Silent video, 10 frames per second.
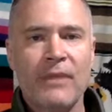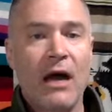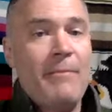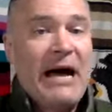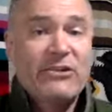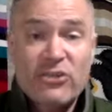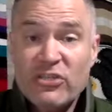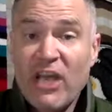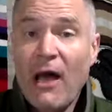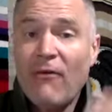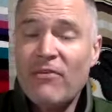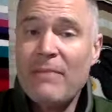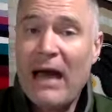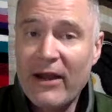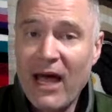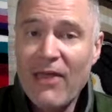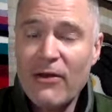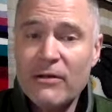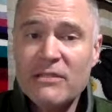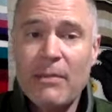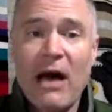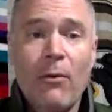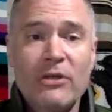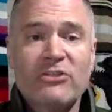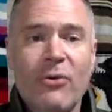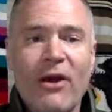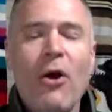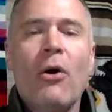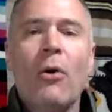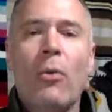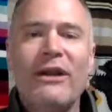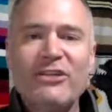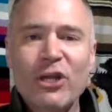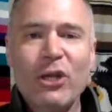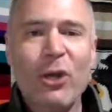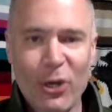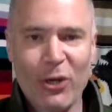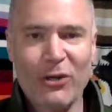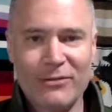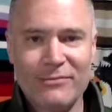about yourself, about others, about what's going on? What did you learn